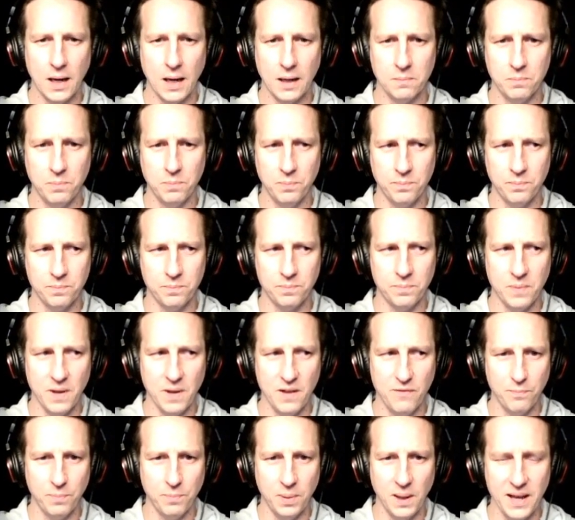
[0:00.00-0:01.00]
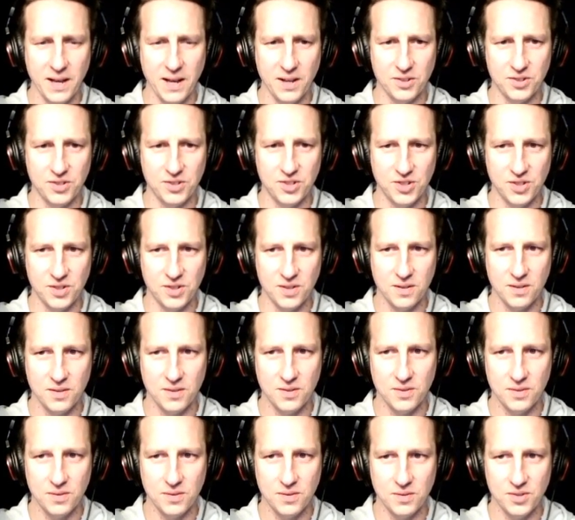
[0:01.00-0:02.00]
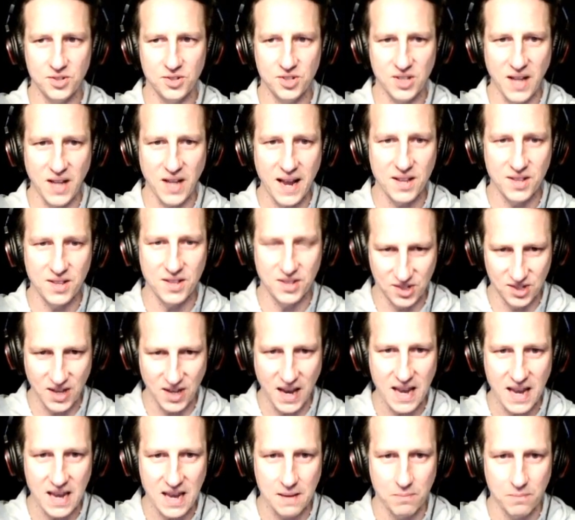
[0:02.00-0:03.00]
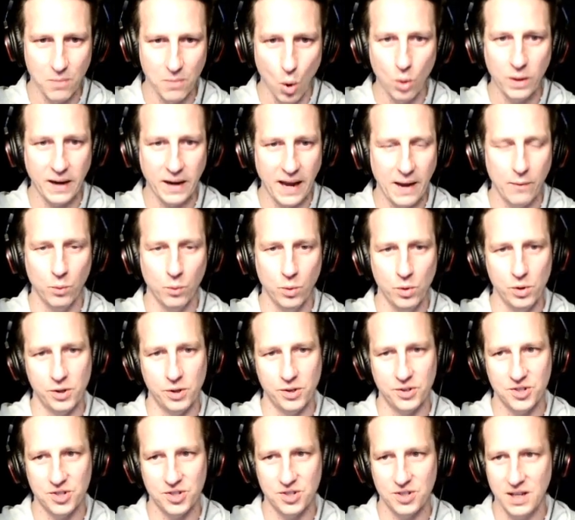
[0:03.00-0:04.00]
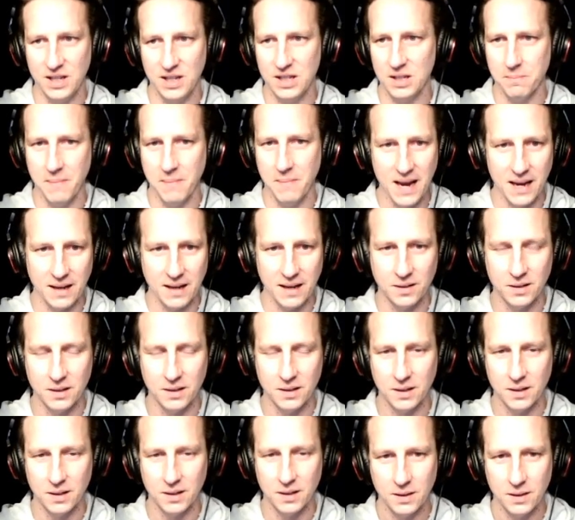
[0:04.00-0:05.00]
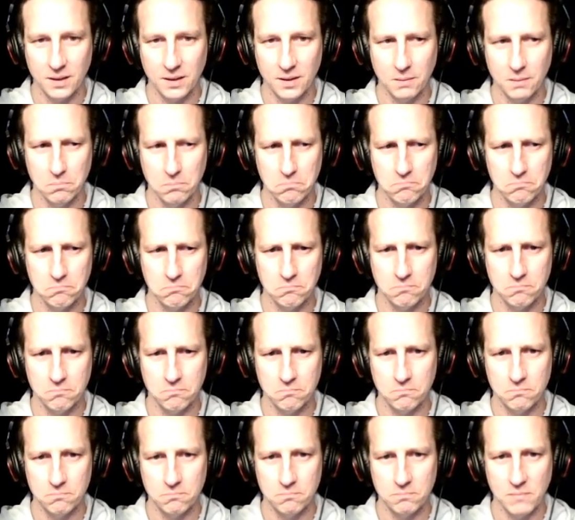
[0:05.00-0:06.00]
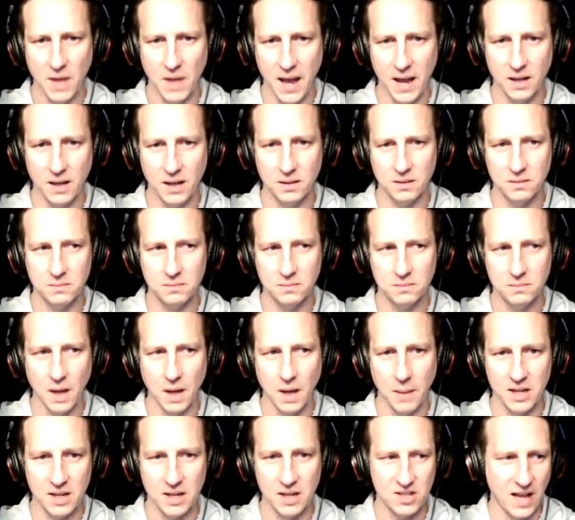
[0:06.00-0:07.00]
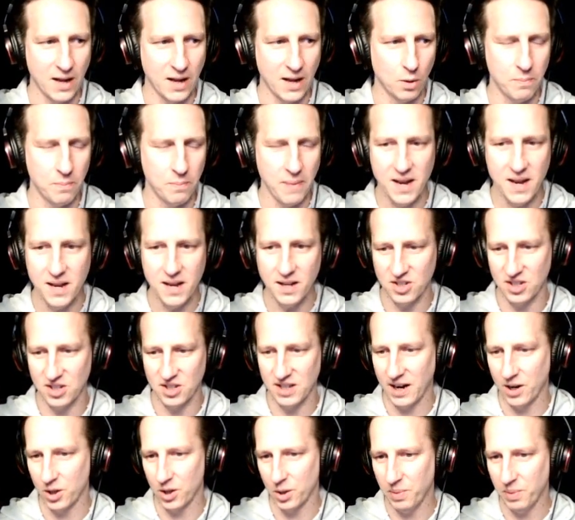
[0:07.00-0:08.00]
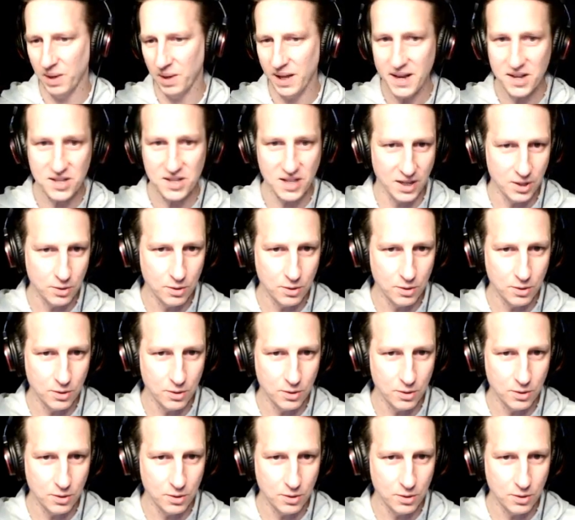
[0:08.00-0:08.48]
and if players stay the same or get worse in the main, then, is that on Bendix? Is that on the players?